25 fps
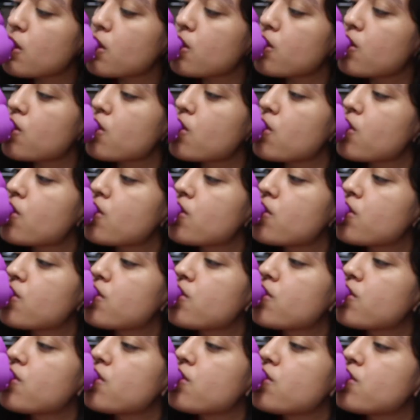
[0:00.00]

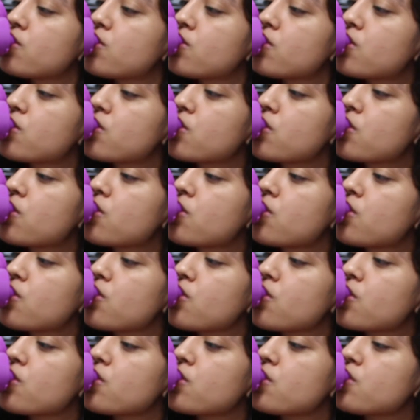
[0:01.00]

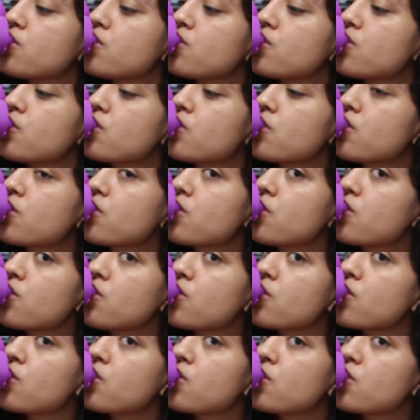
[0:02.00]

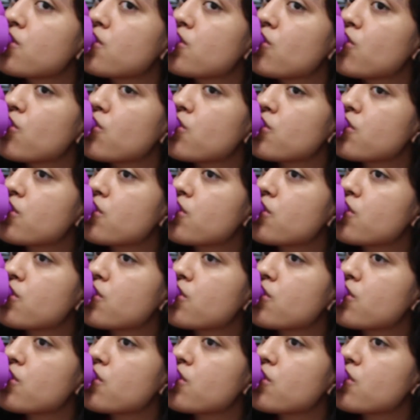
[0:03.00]
Nothing is said.